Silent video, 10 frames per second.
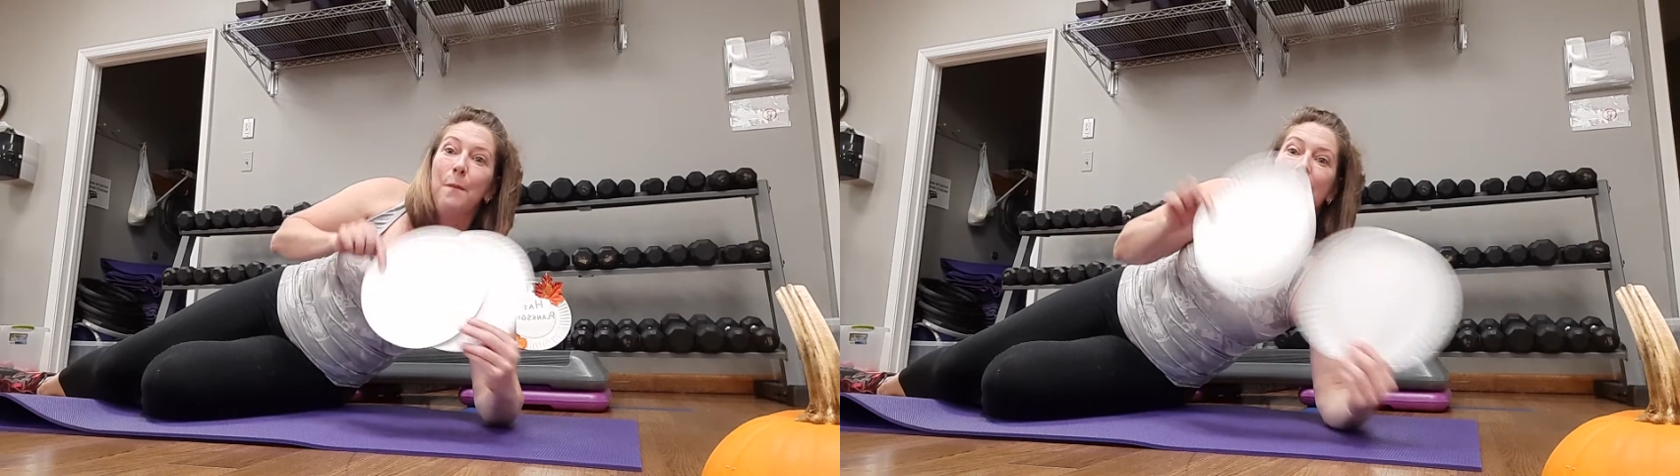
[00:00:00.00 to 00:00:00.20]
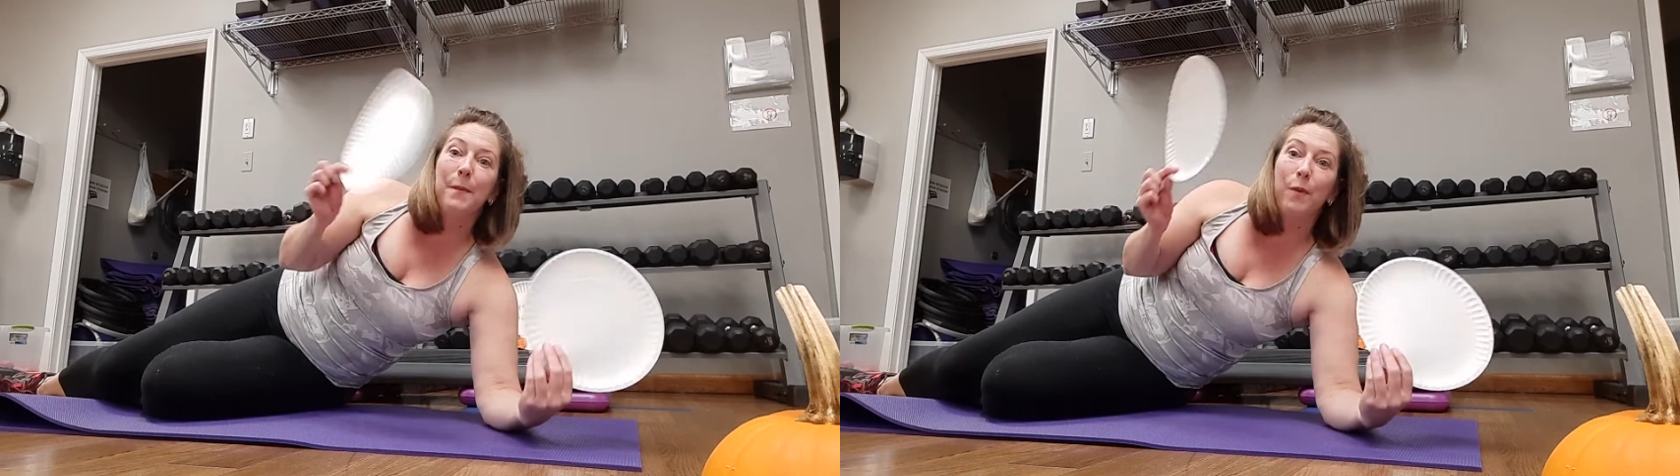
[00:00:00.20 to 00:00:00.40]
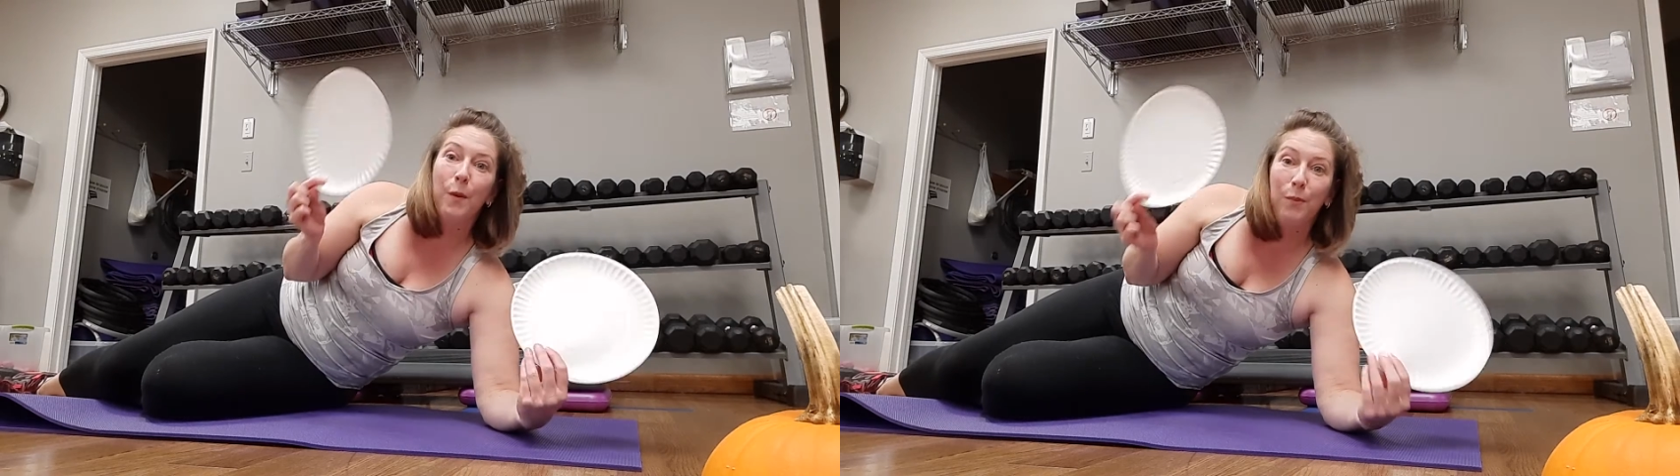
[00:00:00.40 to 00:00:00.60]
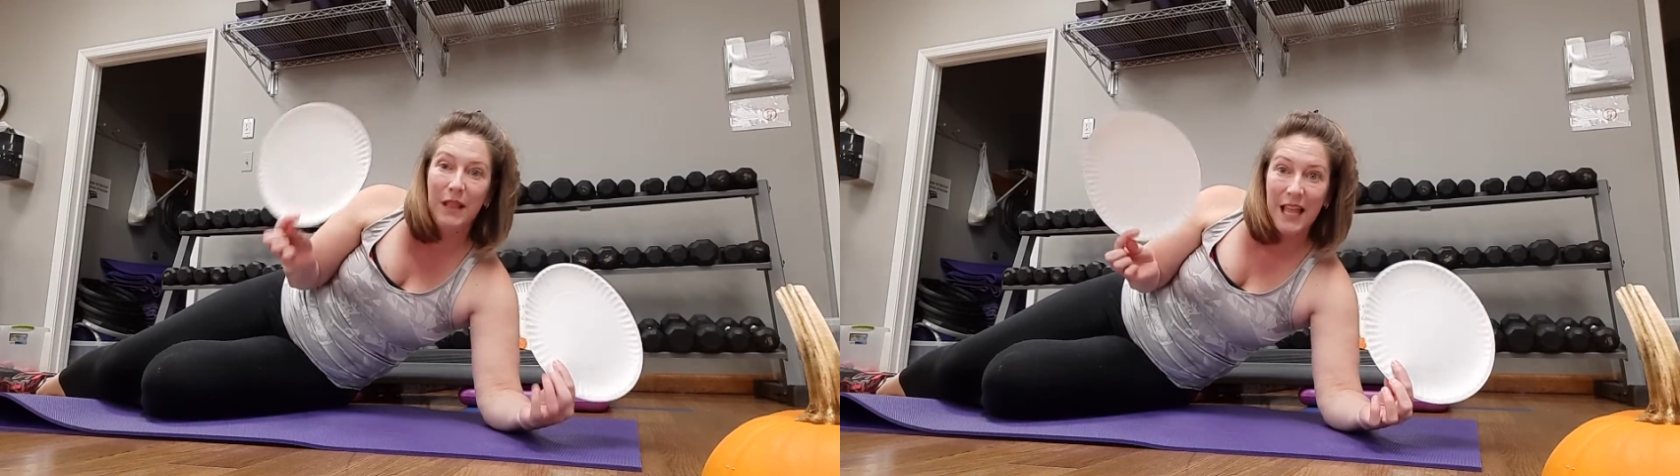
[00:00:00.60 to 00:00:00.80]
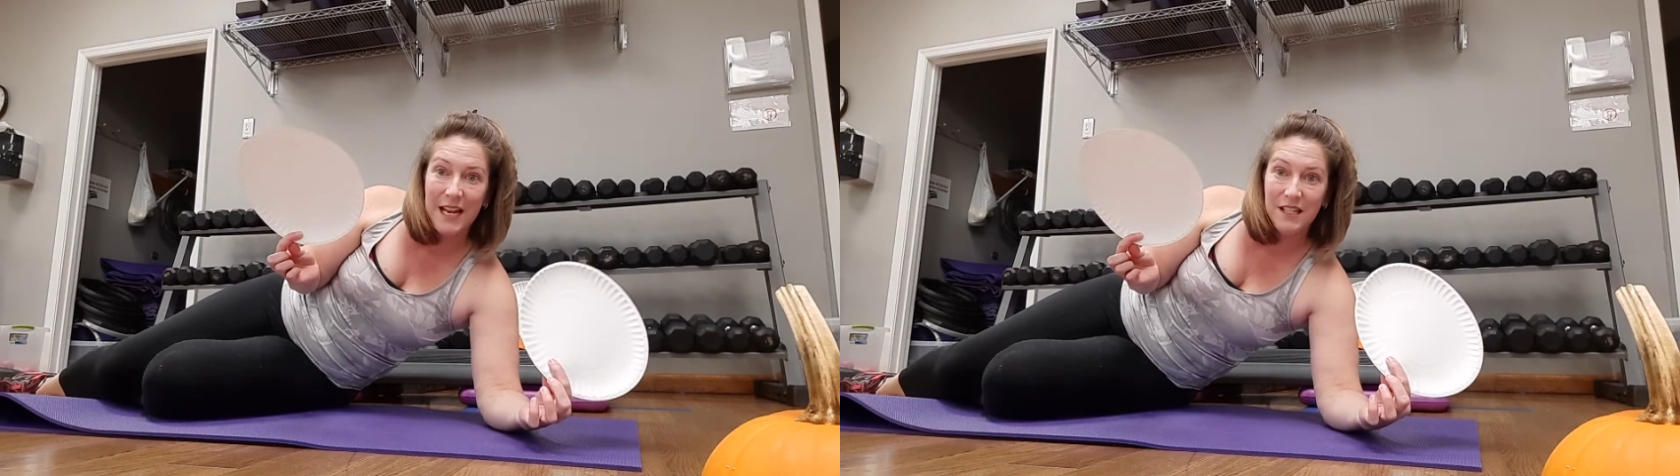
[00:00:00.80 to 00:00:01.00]
paper
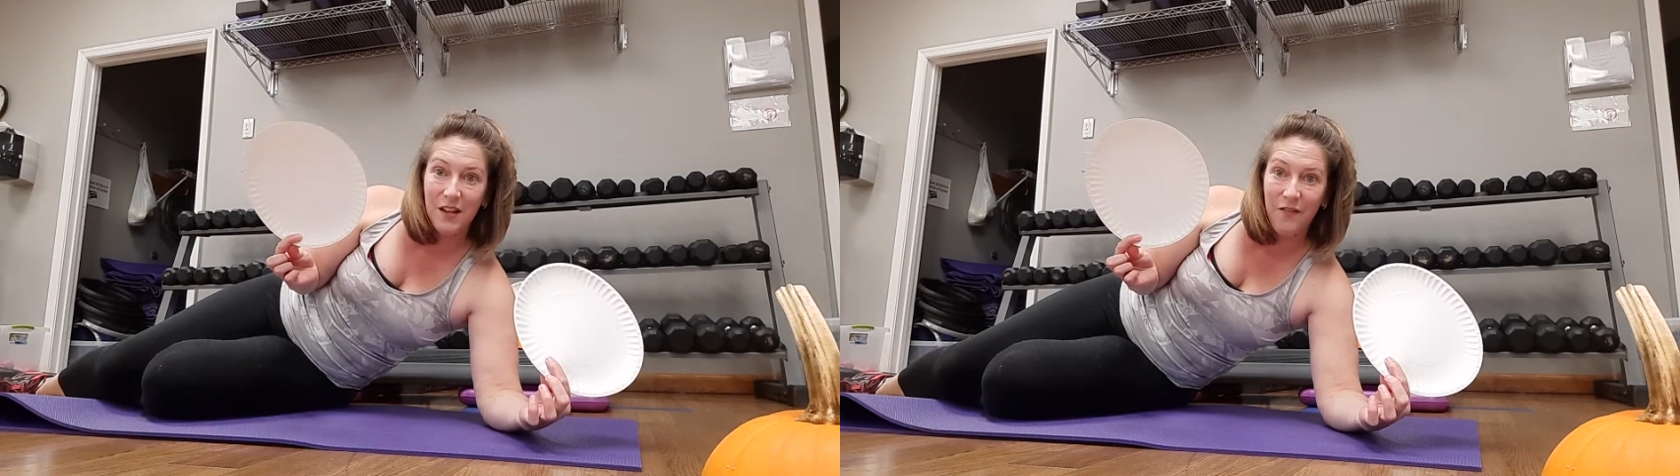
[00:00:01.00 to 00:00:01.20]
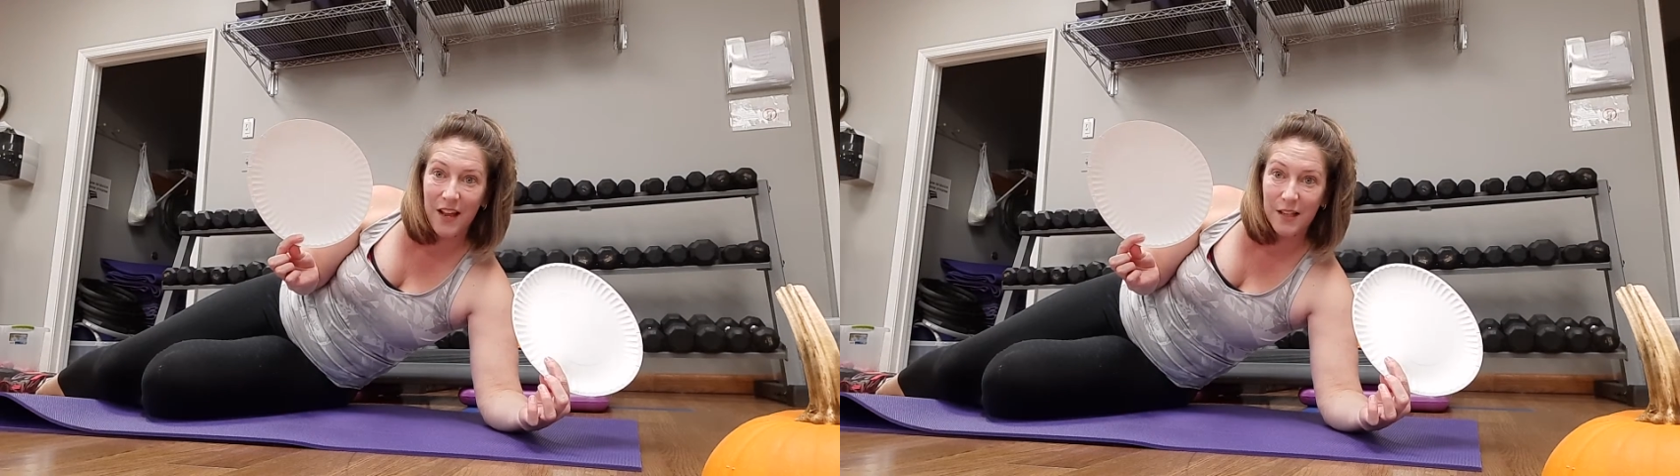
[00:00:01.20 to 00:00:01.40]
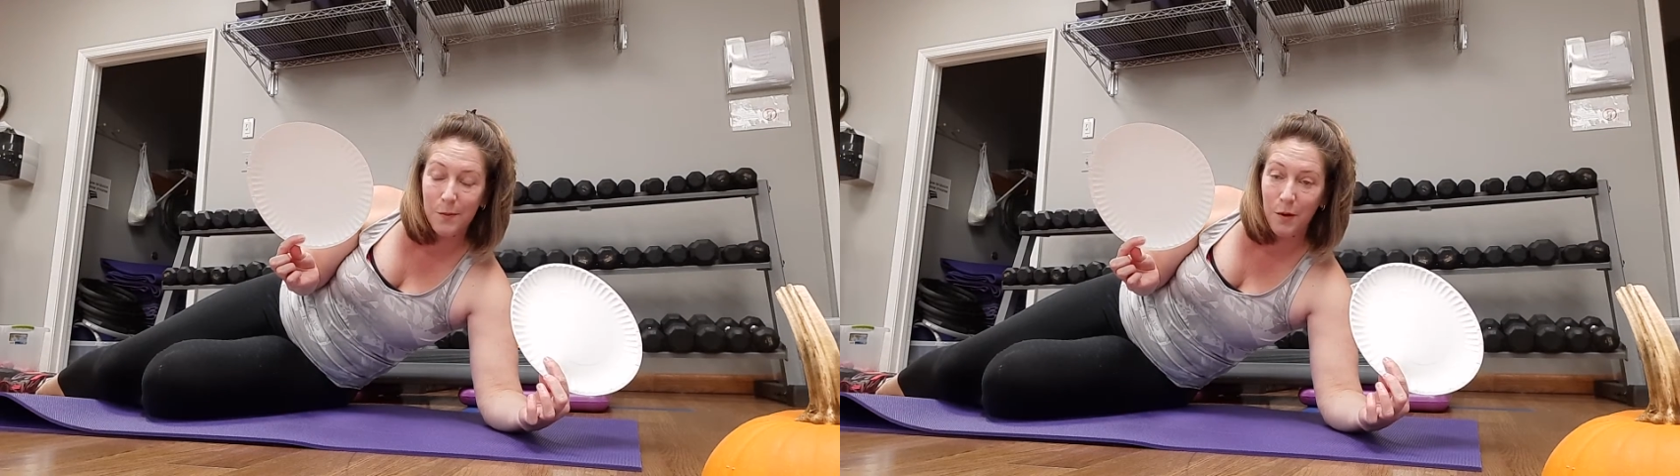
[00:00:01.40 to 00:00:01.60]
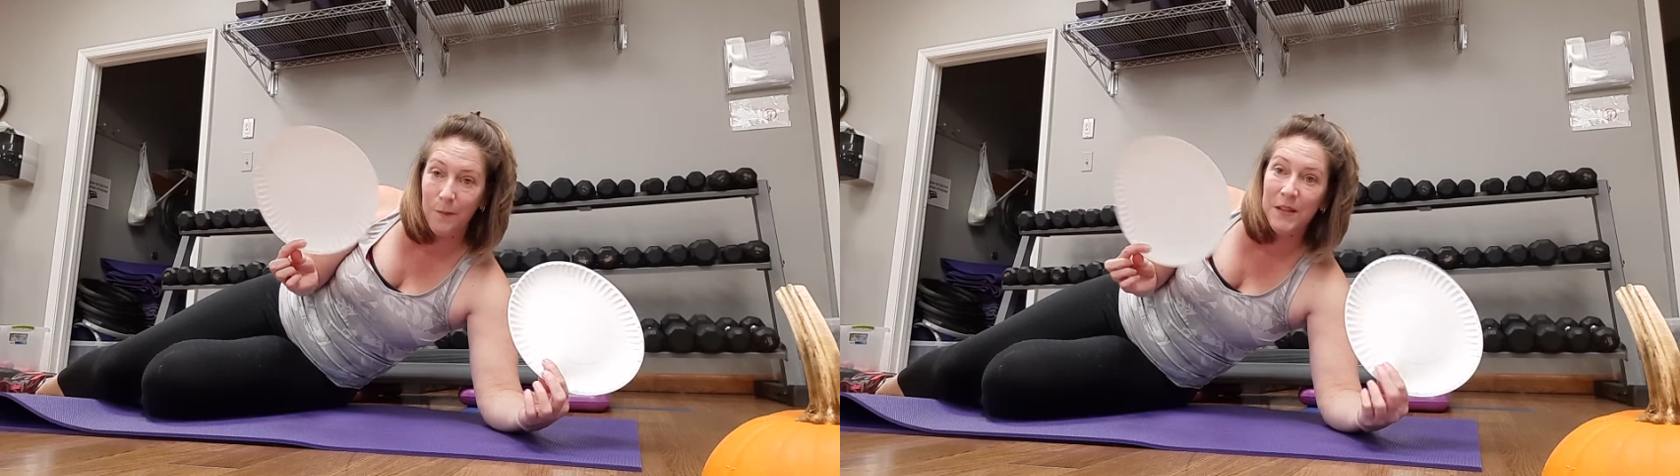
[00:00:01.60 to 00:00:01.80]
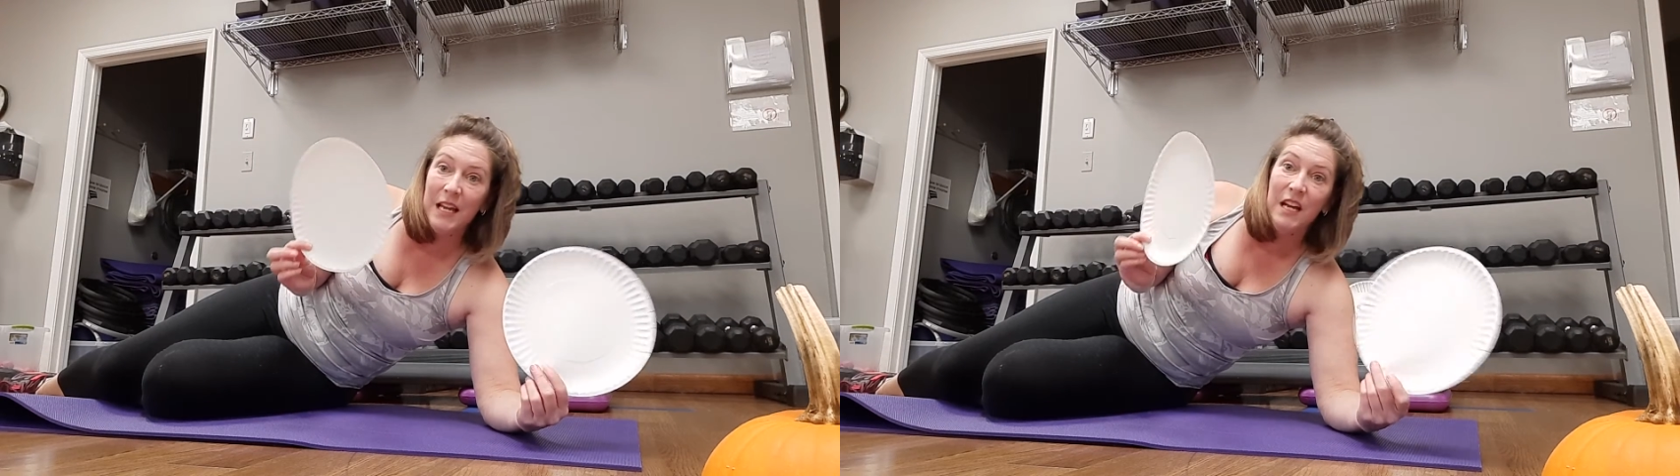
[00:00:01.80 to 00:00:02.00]
plates available.